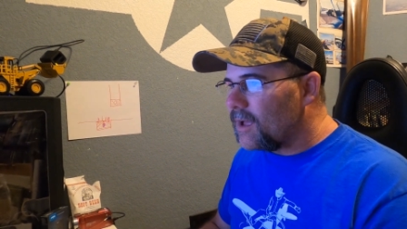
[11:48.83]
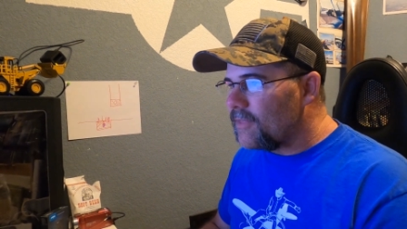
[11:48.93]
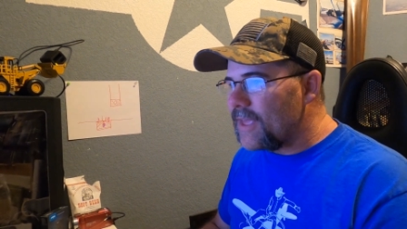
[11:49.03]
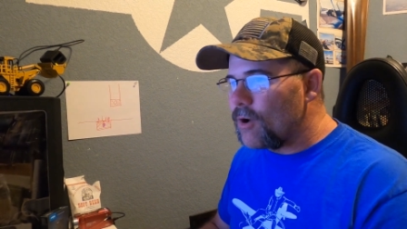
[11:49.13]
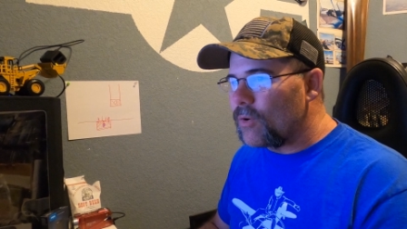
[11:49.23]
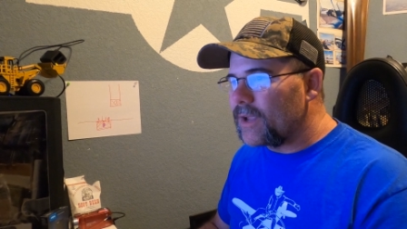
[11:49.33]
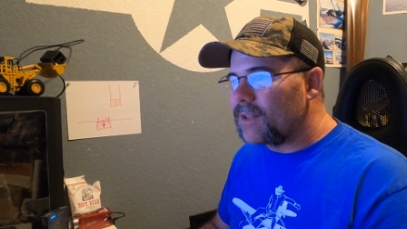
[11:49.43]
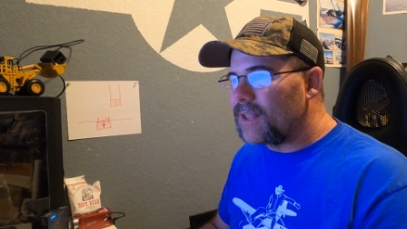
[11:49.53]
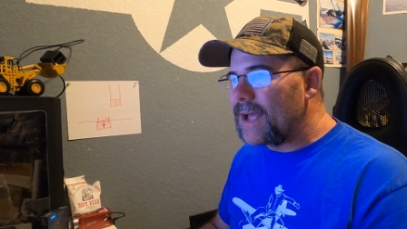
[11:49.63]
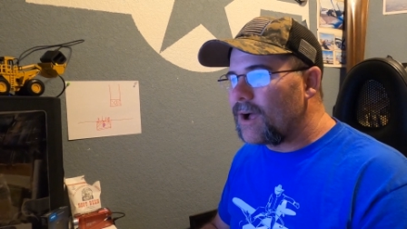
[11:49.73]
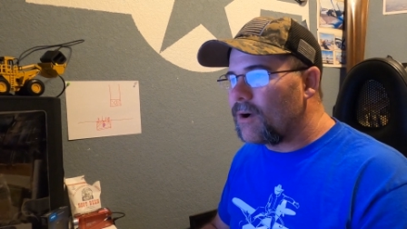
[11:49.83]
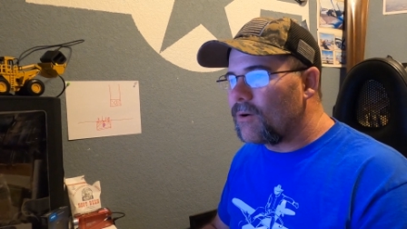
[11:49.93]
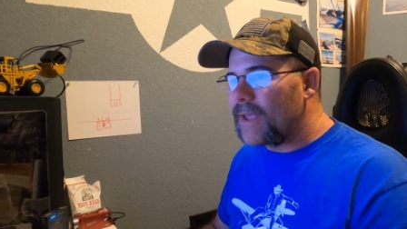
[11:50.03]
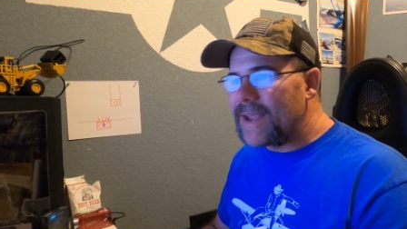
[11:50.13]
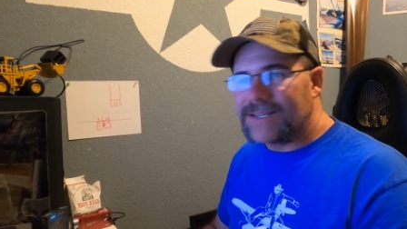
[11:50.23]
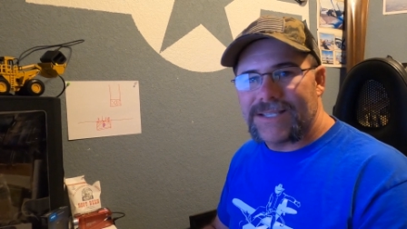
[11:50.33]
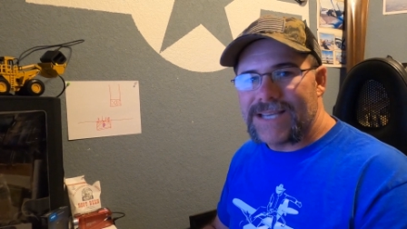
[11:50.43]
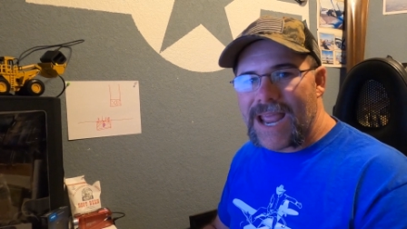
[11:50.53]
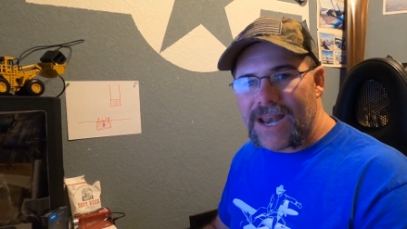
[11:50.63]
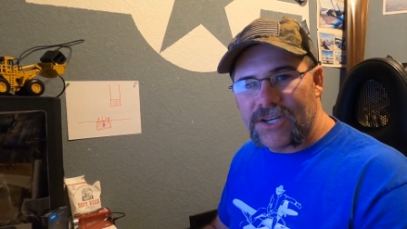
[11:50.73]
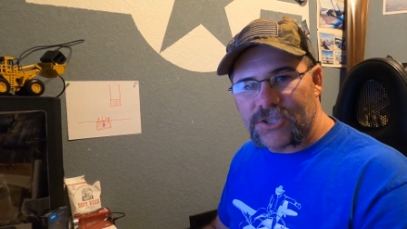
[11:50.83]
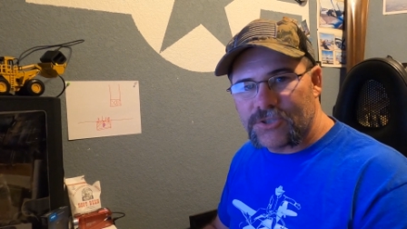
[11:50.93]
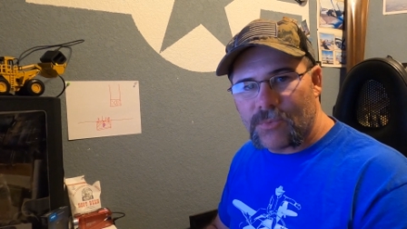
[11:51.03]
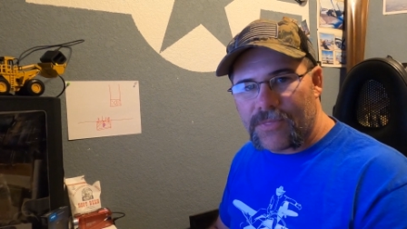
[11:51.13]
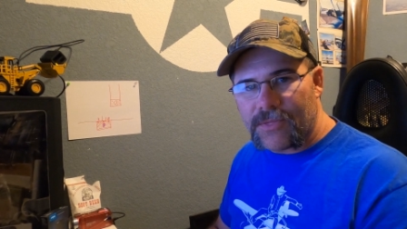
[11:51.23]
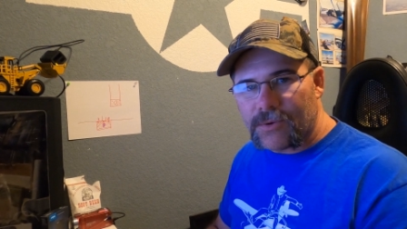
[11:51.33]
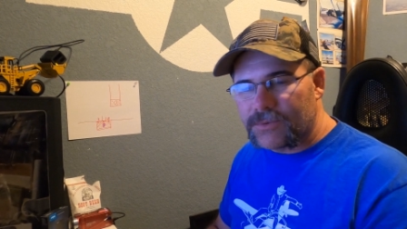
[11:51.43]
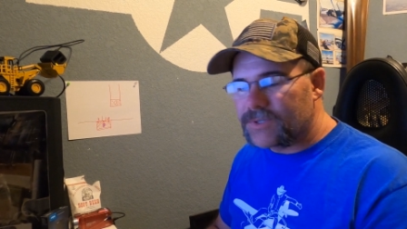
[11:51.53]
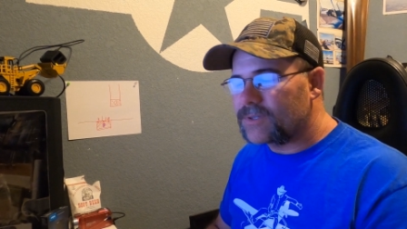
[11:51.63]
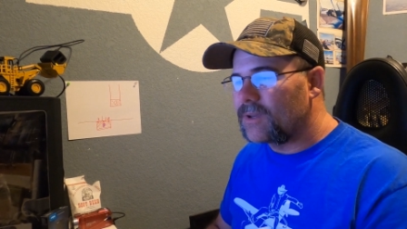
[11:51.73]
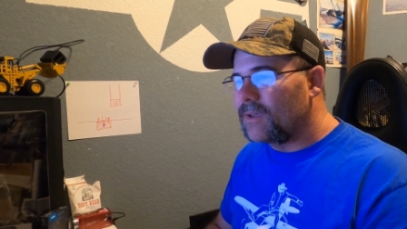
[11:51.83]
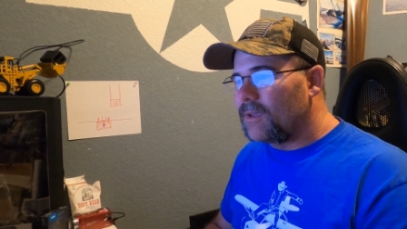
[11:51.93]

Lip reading: They only allow 8 to 10 inches with those.